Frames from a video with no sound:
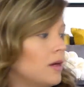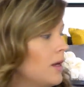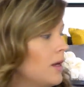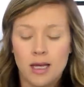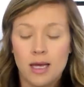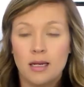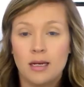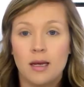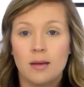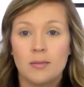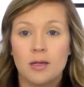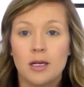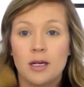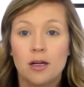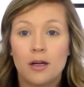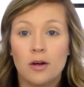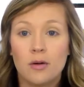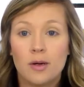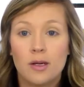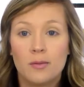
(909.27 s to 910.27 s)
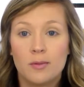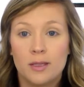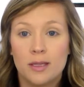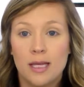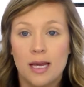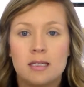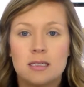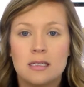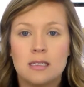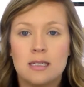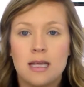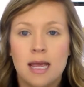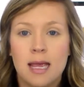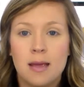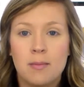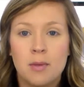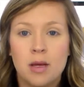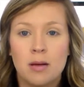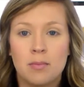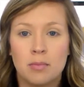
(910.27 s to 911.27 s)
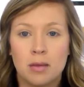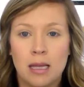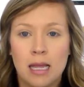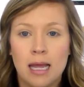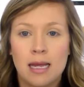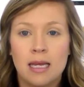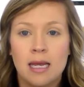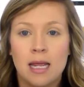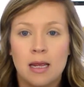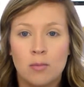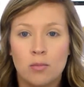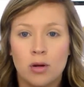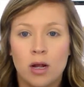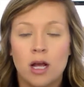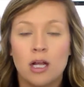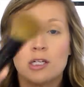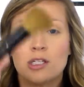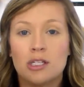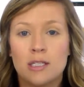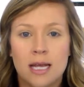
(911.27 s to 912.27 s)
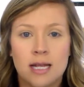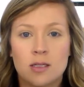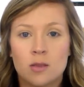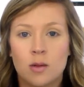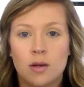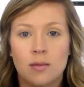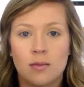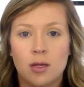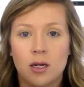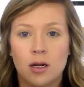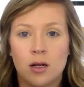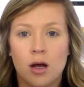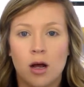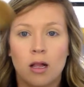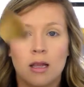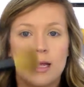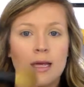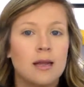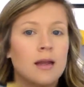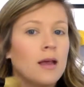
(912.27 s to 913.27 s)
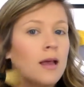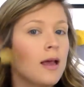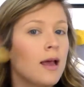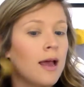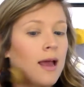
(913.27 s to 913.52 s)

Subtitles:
Then I'm gonna go in with this same blending brush, that's what I'm gonna call it,